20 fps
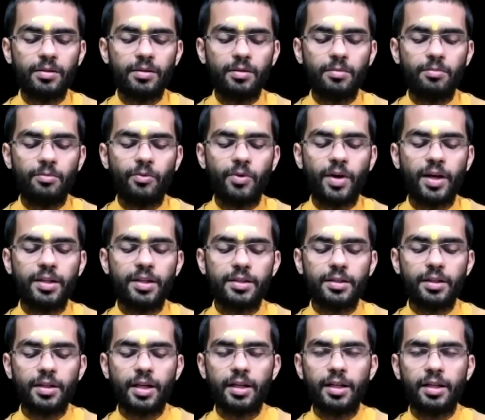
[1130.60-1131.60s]
Where is
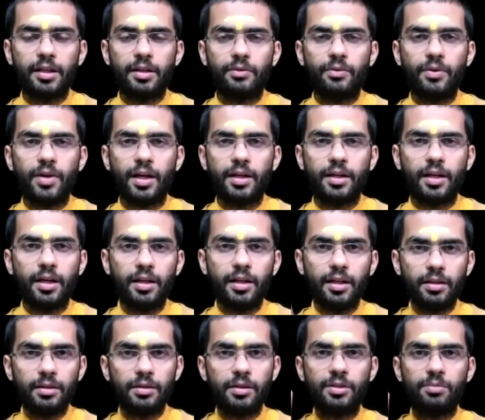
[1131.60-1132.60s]
it getting reflected?
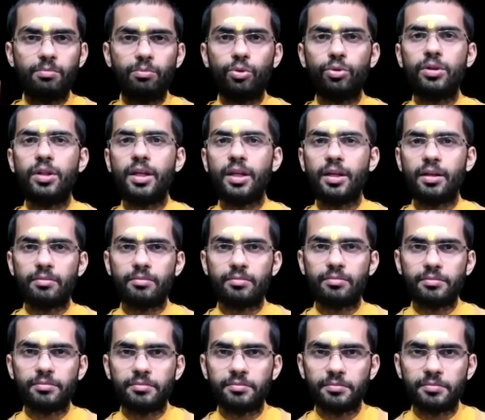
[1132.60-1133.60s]
In this buddhi.
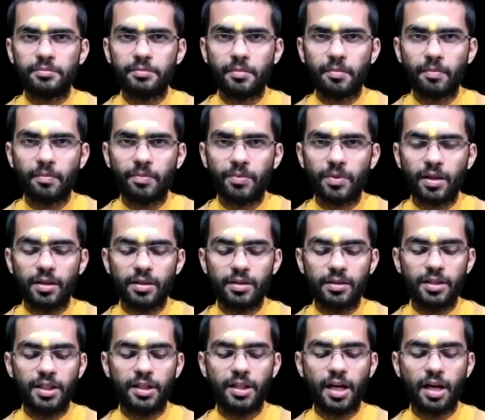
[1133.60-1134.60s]

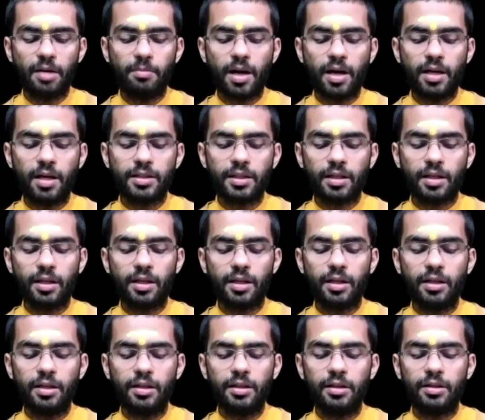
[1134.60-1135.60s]

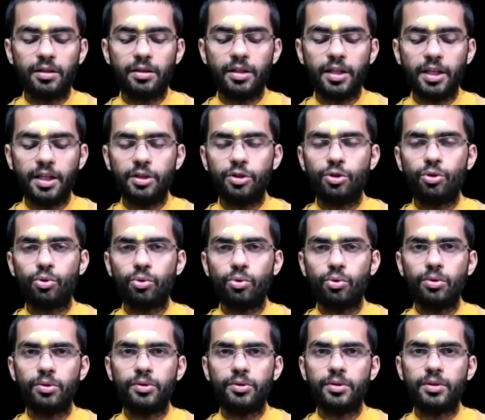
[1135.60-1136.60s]
Chidabhasakaha
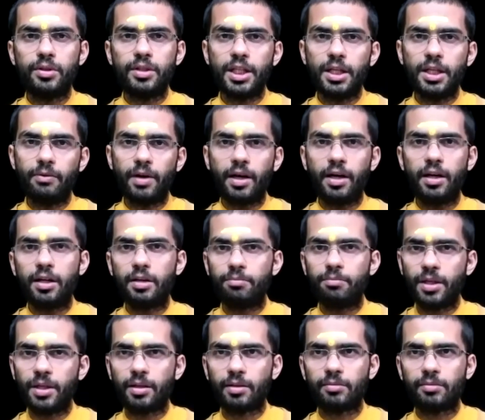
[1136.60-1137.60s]
dhishu jivaha
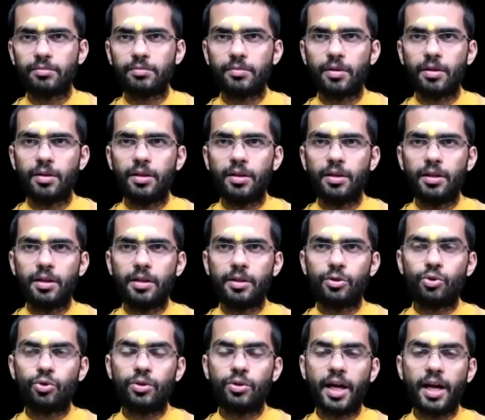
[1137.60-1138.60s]
api.
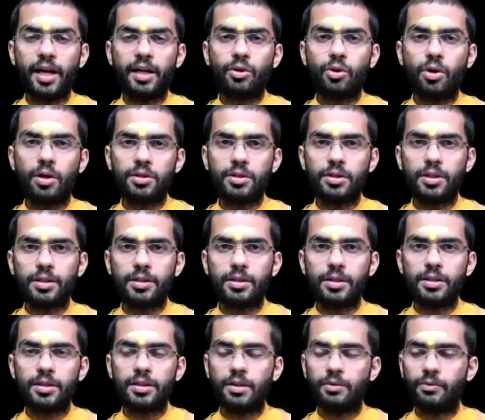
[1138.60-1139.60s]
So that
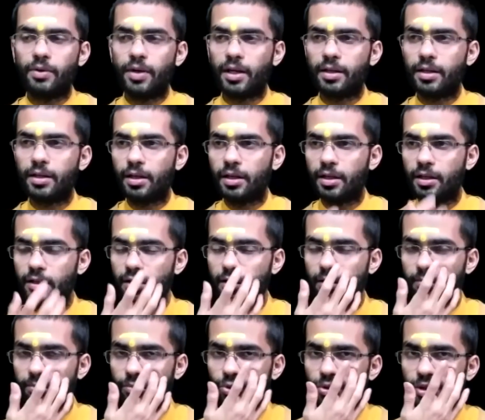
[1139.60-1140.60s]
consciousness reflected in
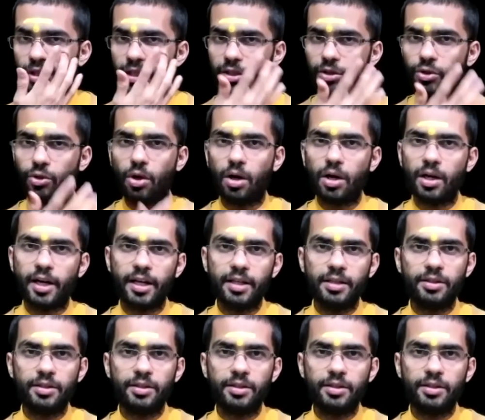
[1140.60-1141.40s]
buddhi is called as